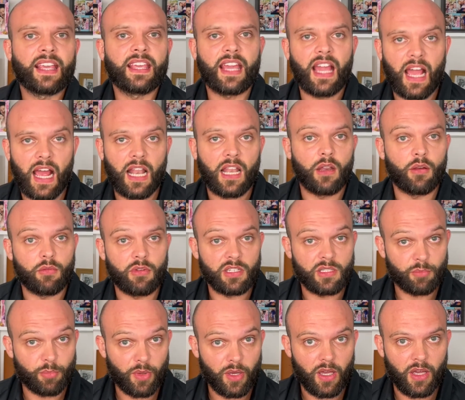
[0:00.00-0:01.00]

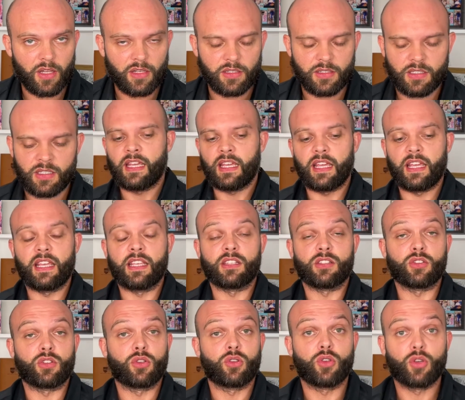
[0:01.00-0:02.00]
calories burned
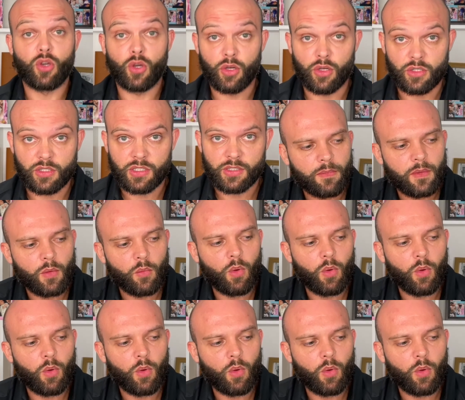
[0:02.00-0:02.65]
is good.